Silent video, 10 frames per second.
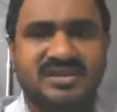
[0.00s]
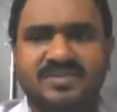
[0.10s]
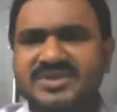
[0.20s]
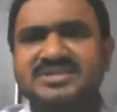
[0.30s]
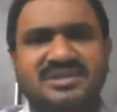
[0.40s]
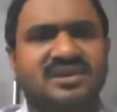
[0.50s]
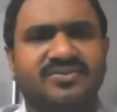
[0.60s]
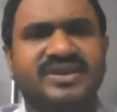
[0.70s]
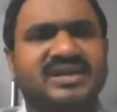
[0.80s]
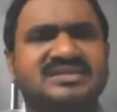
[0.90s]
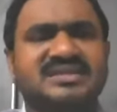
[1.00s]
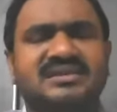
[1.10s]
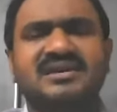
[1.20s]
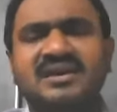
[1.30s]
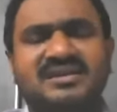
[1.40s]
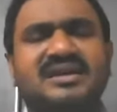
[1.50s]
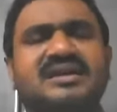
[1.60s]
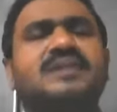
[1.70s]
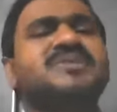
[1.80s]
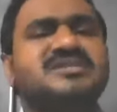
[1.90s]
That means that we can say the
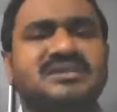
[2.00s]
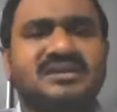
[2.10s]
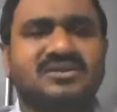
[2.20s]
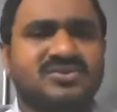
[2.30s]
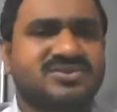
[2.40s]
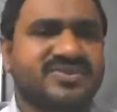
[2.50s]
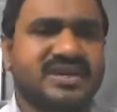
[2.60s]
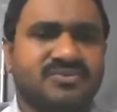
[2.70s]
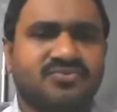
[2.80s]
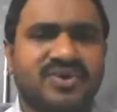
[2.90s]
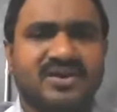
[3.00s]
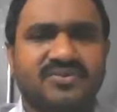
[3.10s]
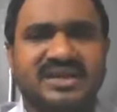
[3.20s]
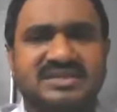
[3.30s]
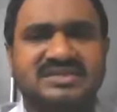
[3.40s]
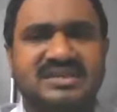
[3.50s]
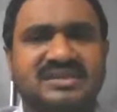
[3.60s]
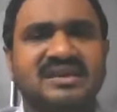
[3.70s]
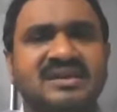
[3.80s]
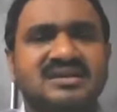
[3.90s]
grammatical rules. We can
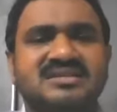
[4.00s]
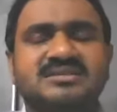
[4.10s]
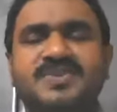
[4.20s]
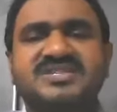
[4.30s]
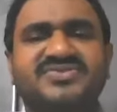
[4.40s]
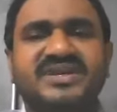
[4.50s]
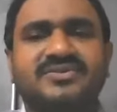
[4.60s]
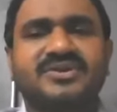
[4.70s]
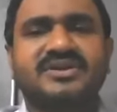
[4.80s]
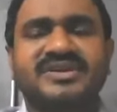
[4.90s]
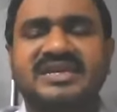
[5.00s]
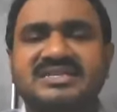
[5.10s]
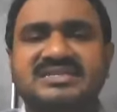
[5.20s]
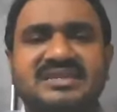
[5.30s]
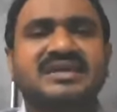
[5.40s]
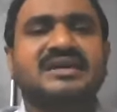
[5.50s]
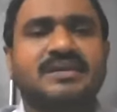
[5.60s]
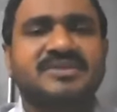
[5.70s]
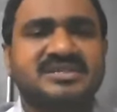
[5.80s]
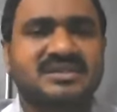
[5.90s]
say in specific word, we can say the
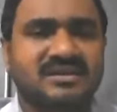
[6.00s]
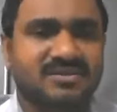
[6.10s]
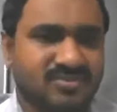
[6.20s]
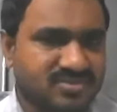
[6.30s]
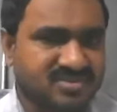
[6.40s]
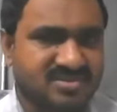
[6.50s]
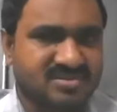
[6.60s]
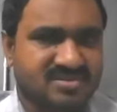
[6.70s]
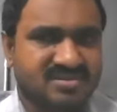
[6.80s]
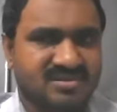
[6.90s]
grammatical rules,